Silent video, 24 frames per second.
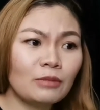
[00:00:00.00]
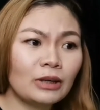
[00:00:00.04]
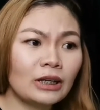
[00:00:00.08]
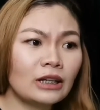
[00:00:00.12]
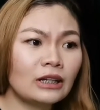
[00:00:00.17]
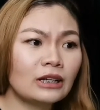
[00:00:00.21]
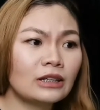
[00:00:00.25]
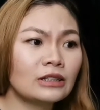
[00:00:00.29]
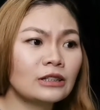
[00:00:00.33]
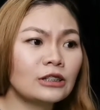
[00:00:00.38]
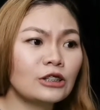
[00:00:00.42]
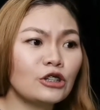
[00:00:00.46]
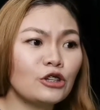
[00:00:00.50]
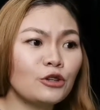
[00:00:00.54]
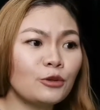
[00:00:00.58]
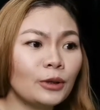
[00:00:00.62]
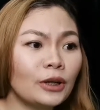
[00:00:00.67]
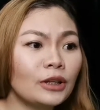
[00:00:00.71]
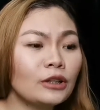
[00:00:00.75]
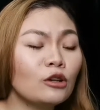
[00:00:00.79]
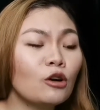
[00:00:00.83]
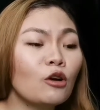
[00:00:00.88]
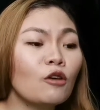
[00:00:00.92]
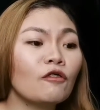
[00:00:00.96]
because you
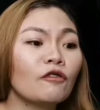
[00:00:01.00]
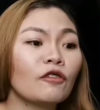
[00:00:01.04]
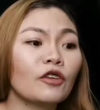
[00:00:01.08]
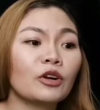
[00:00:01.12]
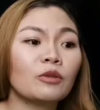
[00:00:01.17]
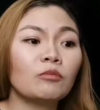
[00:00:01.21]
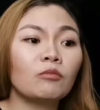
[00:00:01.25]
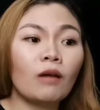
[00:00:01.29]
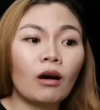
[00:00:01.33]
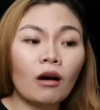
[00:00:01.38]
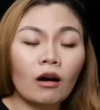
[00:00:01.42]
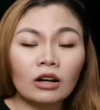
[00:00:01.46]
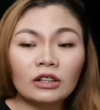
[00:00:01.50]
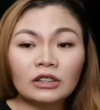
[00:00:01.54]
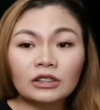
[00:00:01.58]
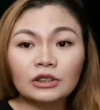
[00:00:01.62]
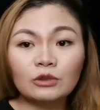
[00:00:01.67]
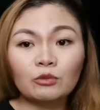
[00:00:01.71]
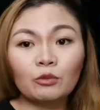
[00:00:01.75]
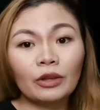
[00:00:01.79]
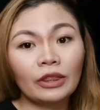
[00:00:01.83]
can go for months